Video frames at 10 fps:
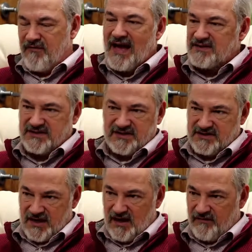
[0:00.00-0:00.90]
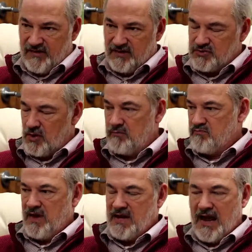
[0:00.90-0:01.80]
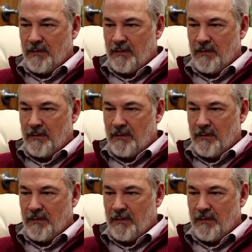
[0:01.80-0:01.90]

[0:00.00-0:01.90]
facets of it and draw many